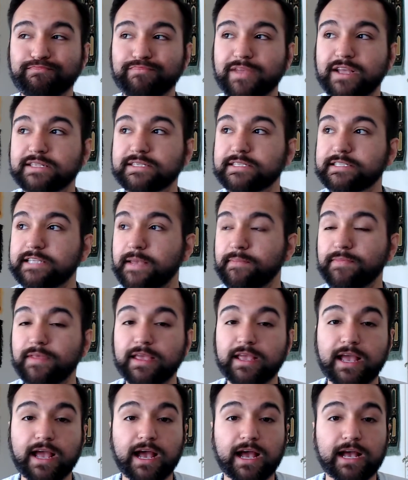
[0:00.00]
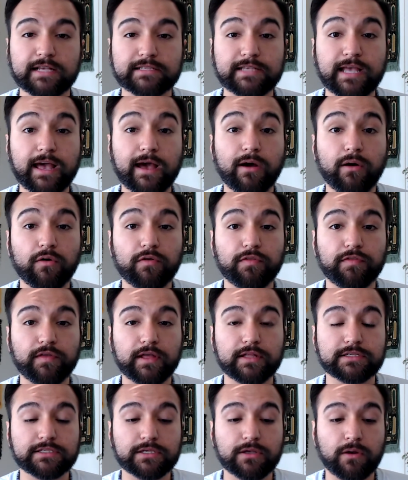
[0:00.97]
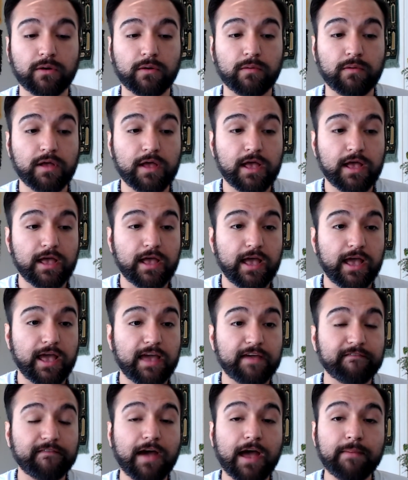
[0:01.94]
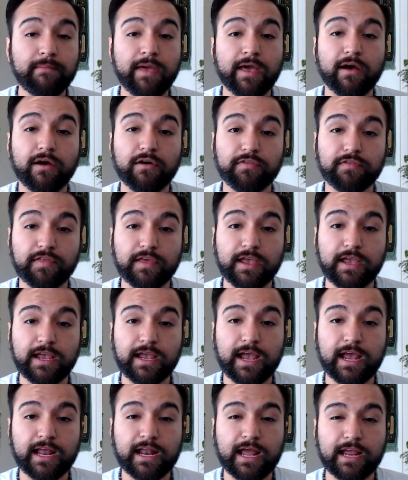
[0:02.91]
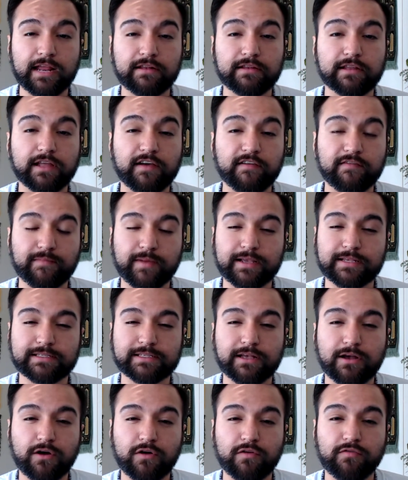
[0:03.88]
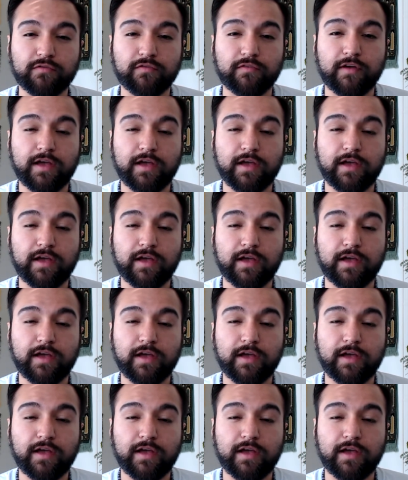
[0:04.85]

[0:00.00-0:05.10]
it's the same thing as health. And so if I'm healthy and I love myself,